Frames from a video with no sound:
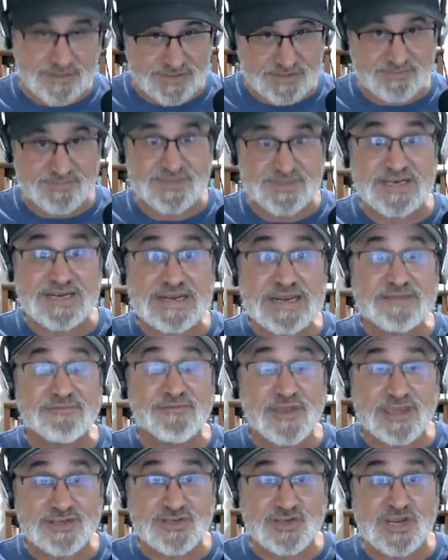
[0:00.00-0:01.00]
some
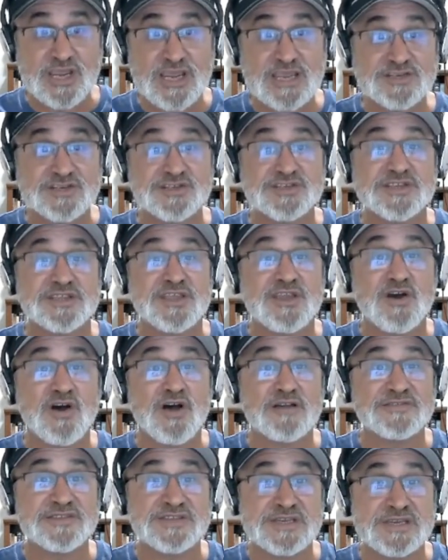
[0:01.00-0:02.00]
significant changes in the
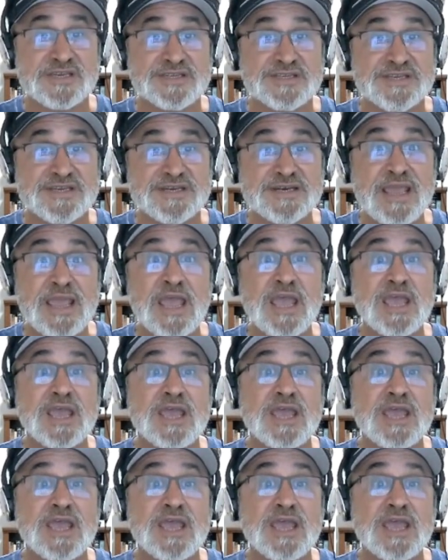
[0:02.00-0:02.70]
offseason.